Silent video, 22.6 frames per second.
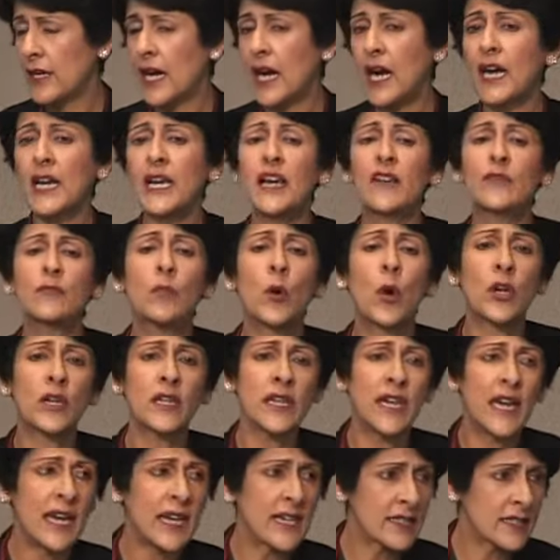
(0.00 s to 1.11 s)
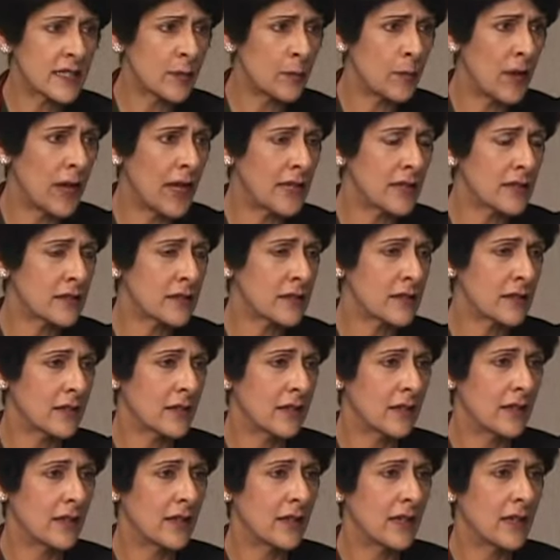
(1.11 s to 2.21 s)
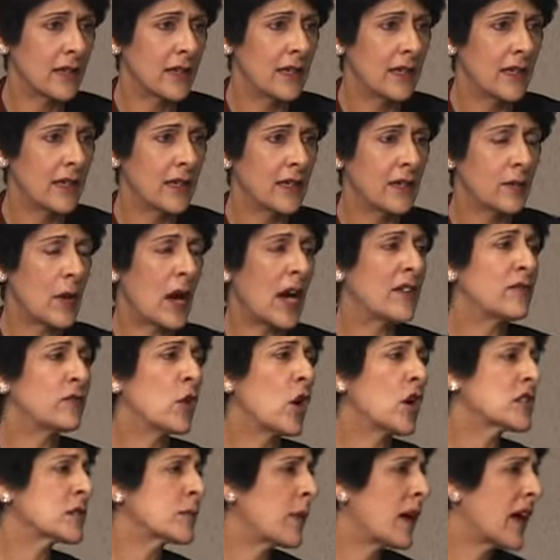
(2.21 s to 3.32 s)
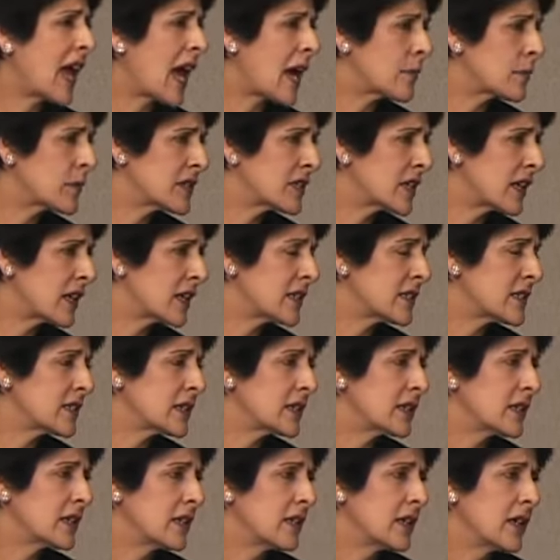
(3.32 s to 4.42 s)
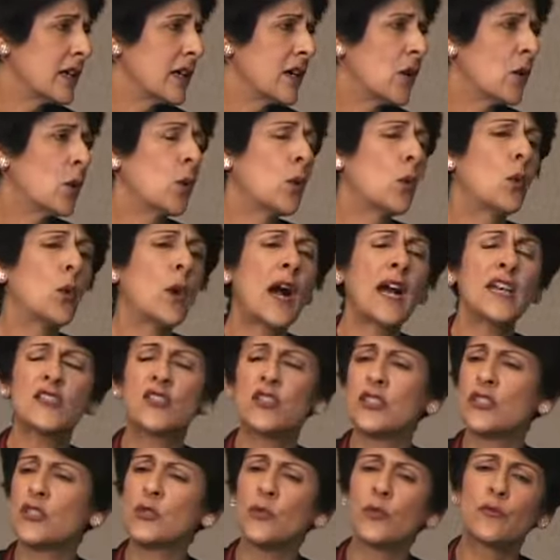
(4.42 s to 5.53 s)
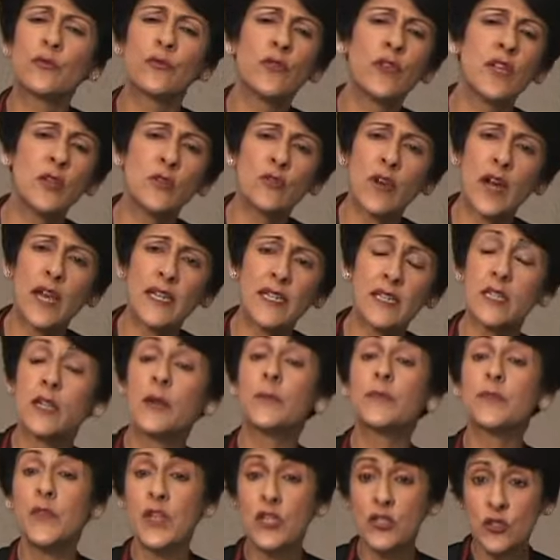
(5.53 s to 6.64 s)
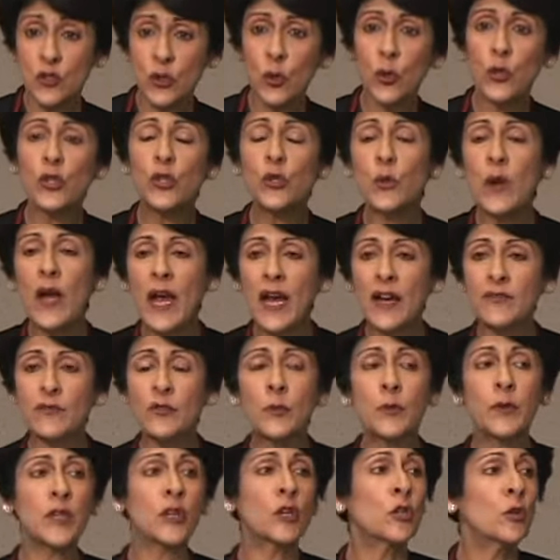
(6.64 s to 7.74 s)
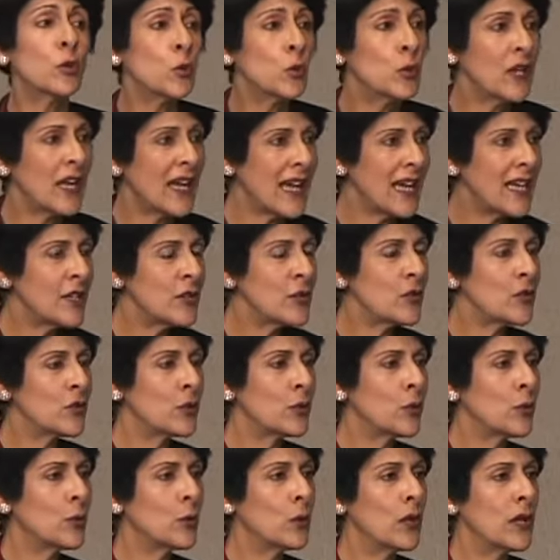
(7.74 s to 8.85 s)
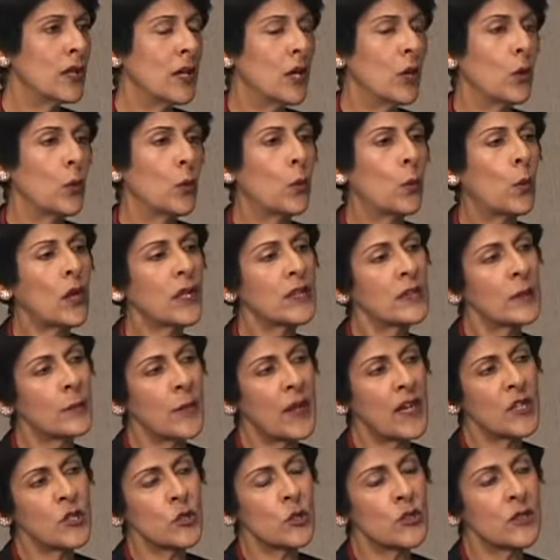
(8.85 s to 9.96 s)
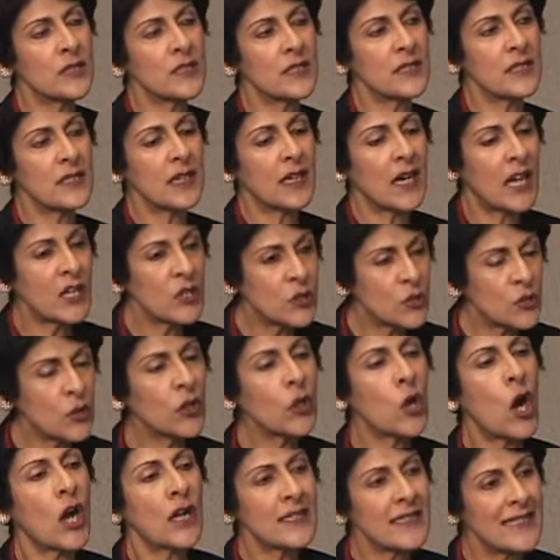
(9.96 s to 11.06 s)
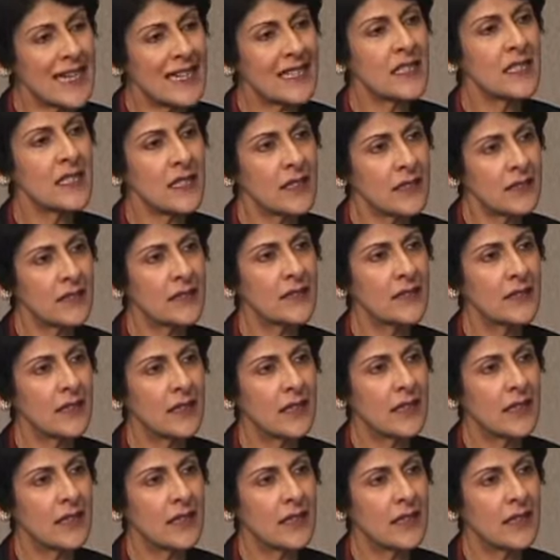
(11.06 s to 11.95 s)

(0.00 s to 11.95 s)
I have body aches and pains. I've lost my appetite. Oh, I just don't feel right. So you have to be clued into what the patient's cultural context is,